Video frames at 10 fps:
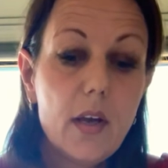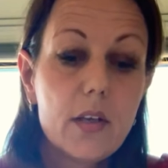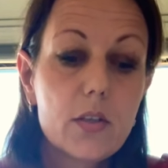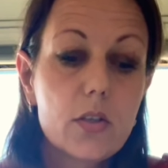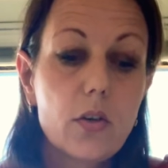
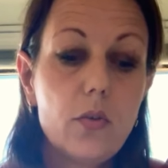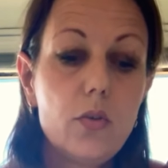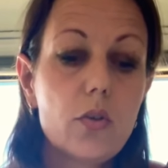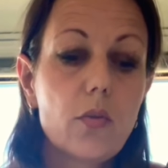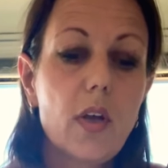so
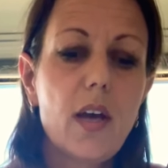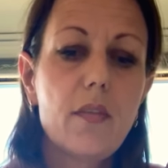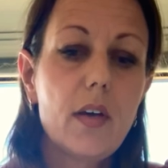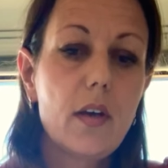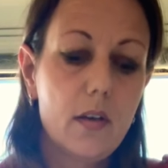you don't have
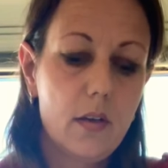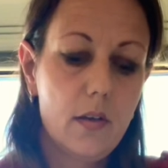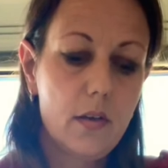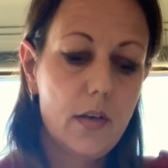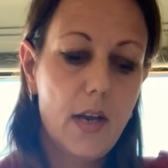a
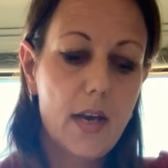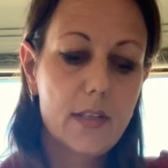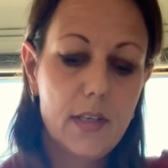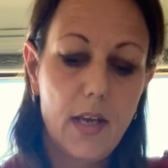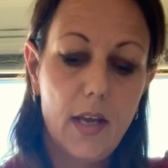
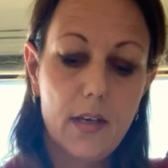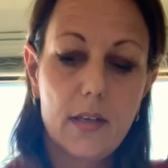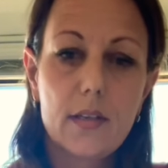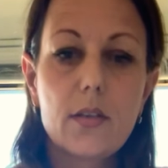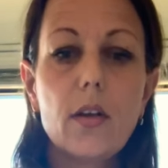nasty
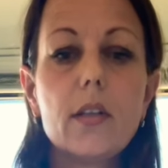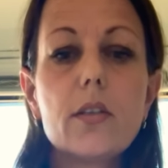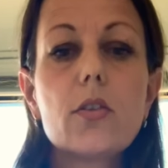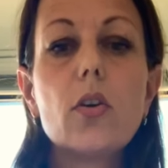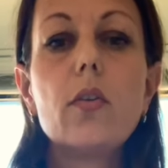end. So I'll
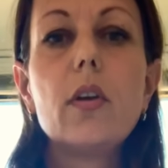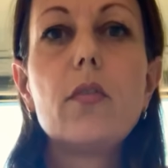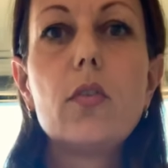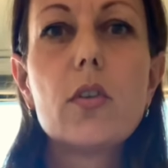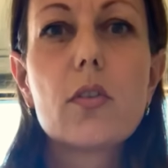just show you.
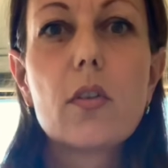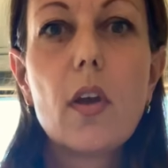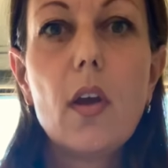If you just